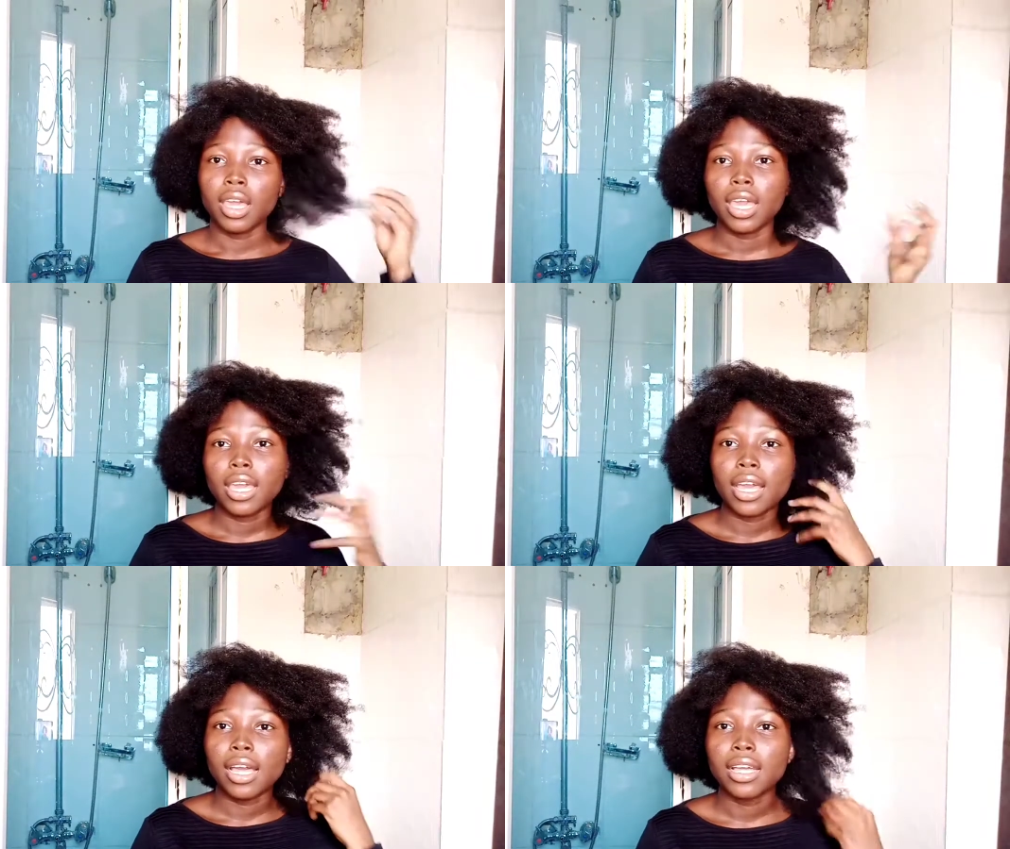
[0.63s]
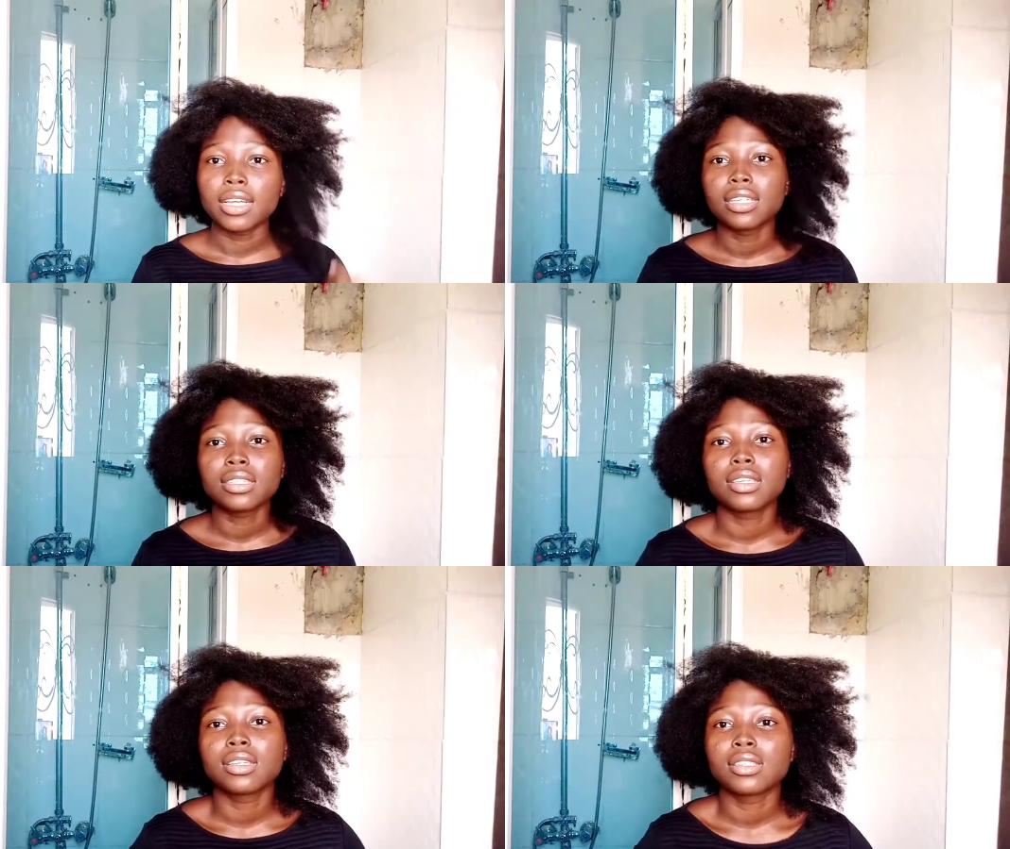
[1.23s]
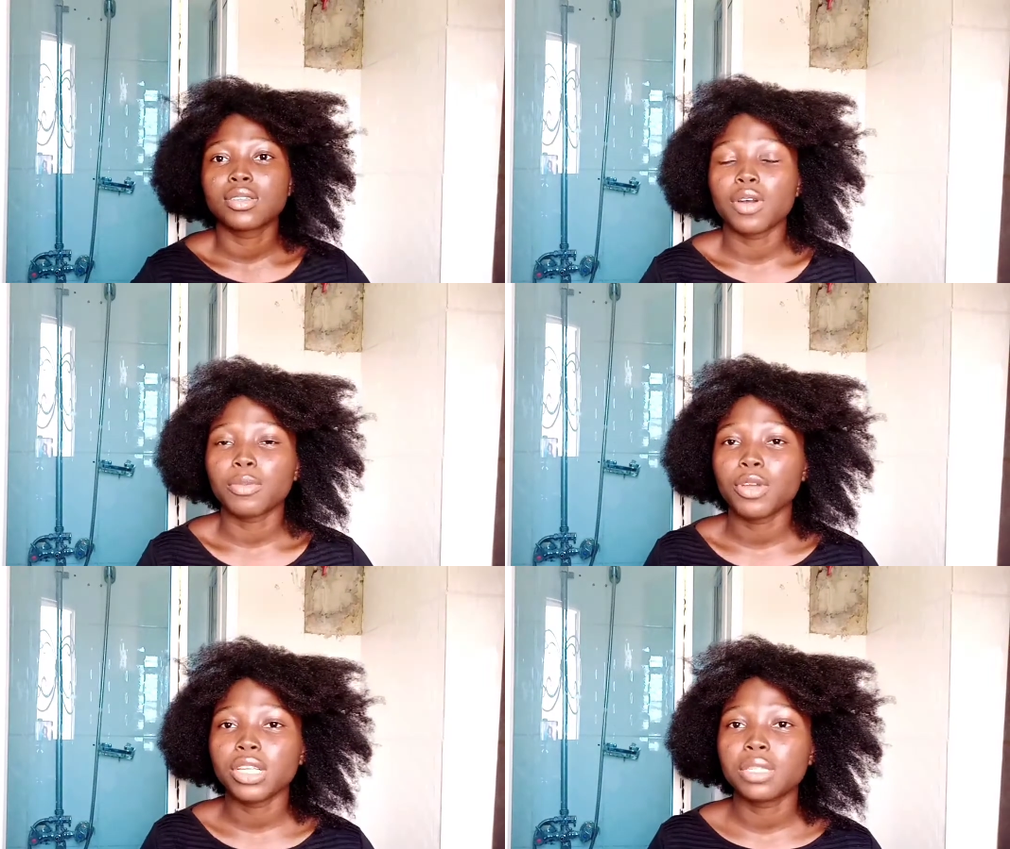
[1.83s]
Hey guys, so
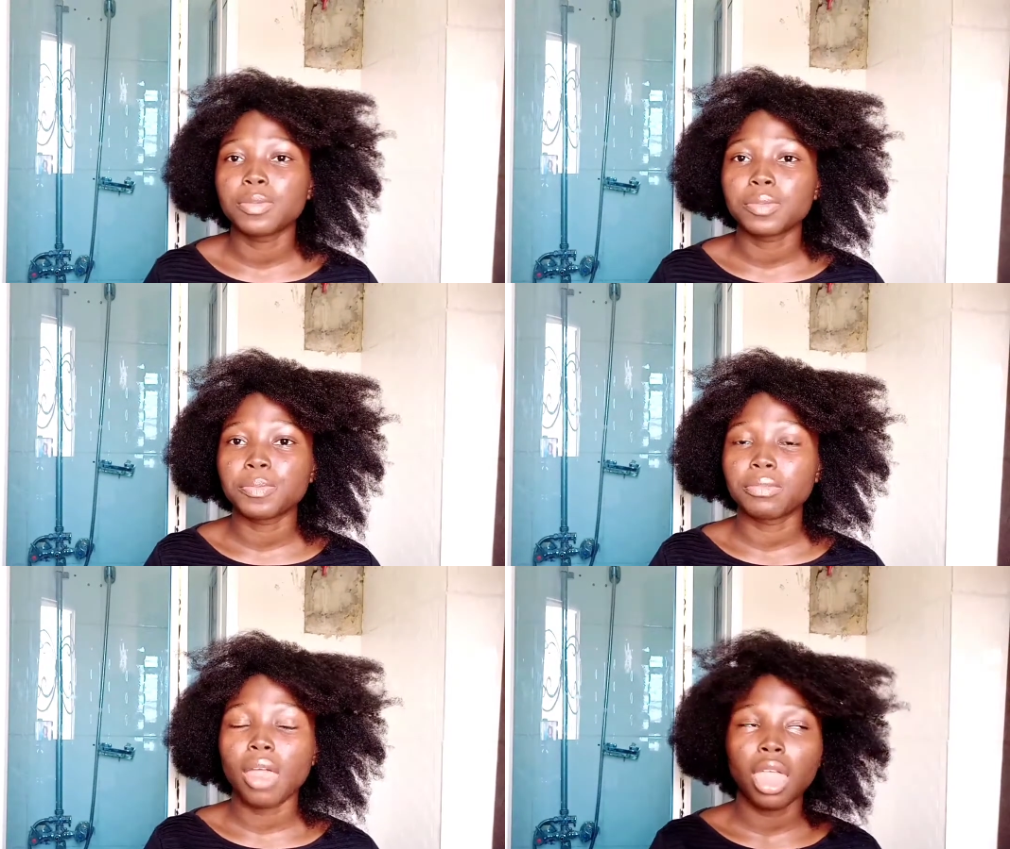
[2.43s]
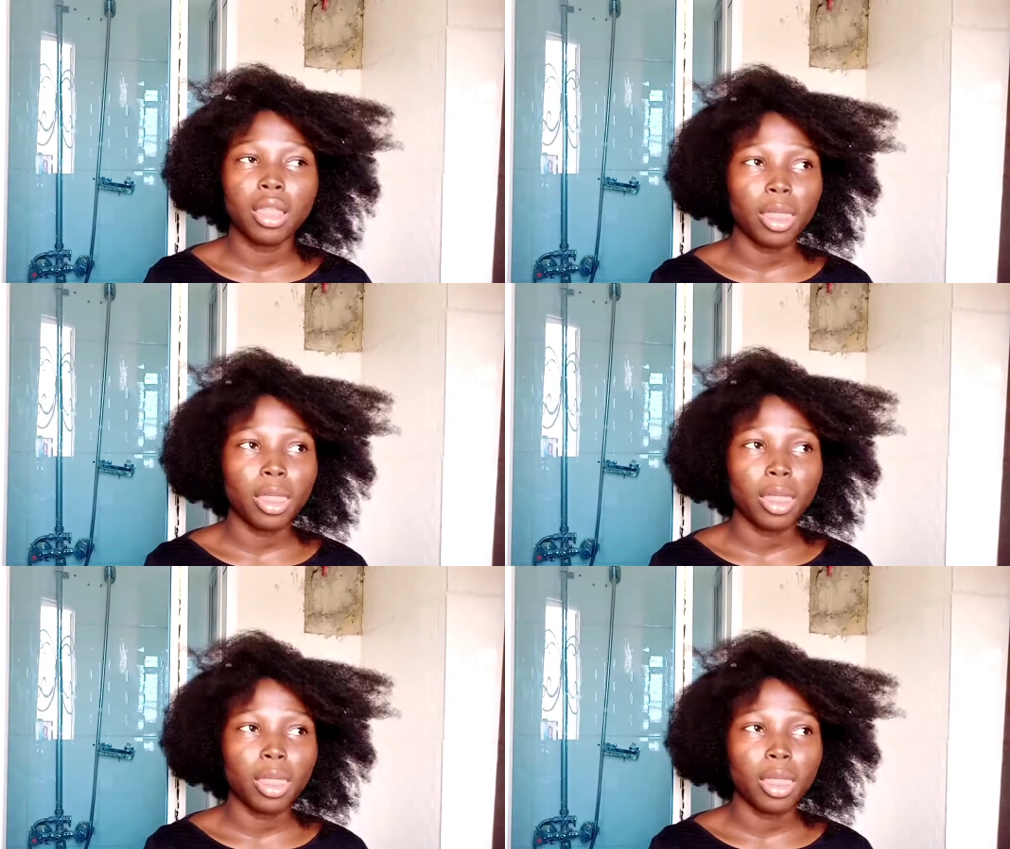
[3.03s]
I'm going to be.